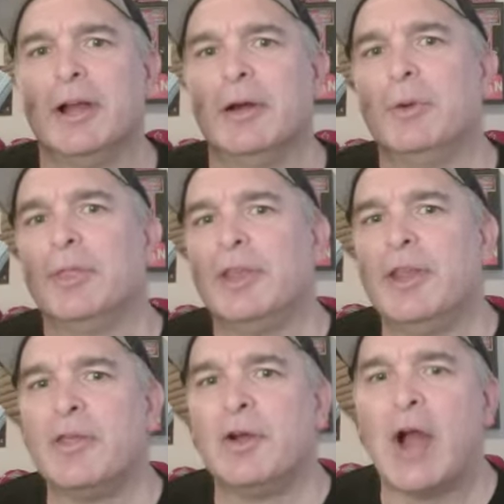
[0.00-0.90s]
here with
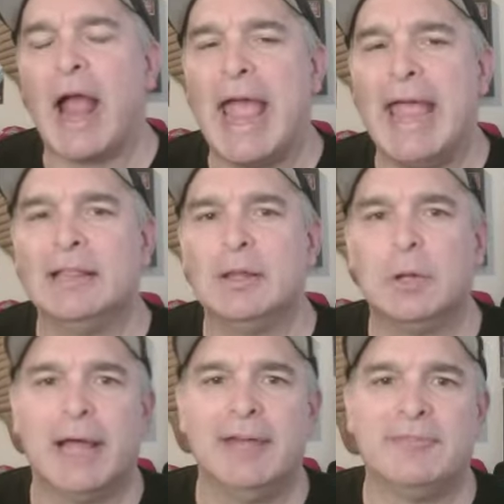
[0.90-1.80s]
another
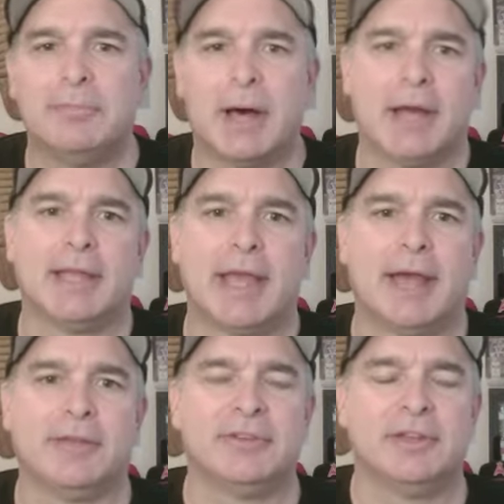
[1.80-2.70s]
HaloLife
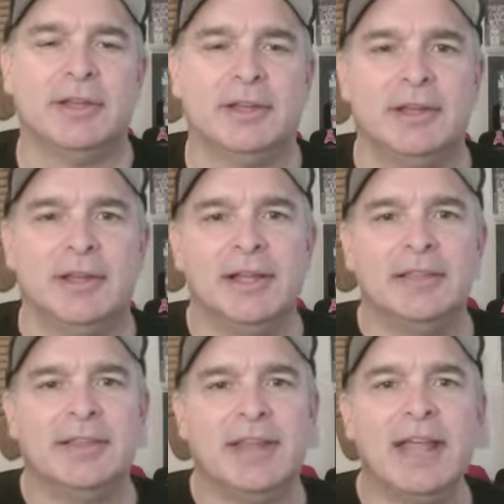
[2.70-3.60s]
podcast.
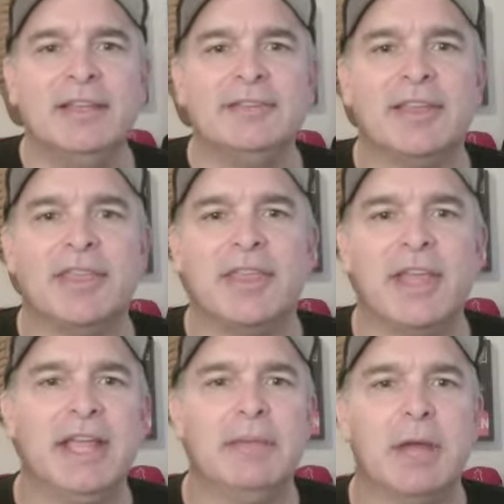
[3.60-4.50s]
Today's
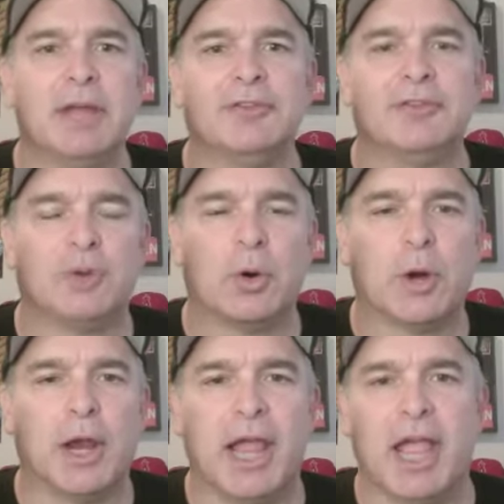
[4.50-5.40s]
themed
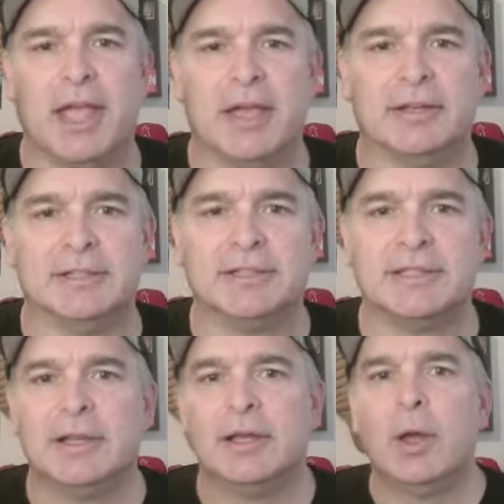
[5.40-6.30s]
story
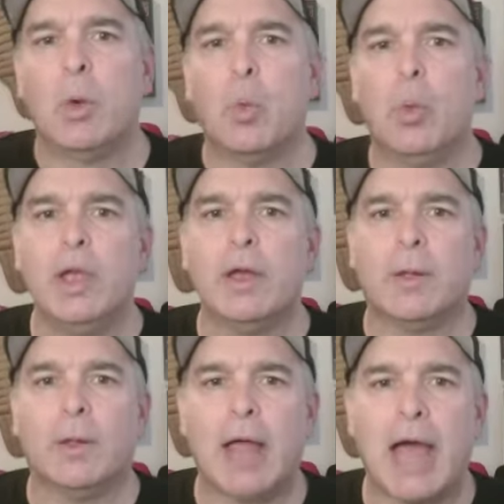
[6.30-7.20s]
is:
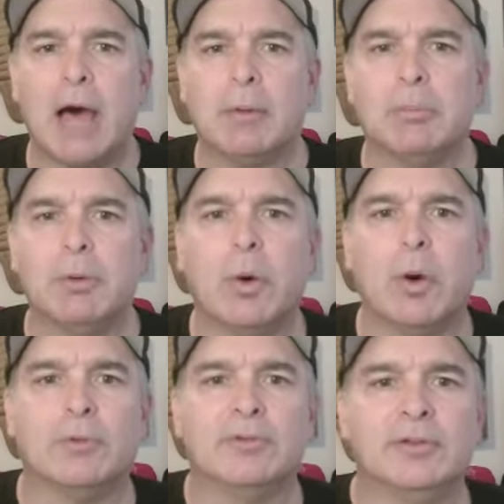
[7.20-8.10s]
will Albert
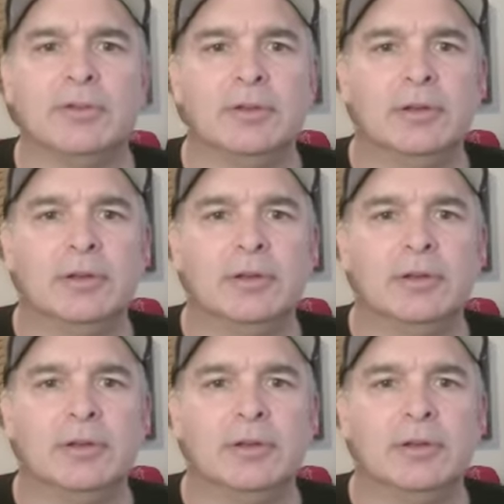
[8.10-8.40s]
Pujols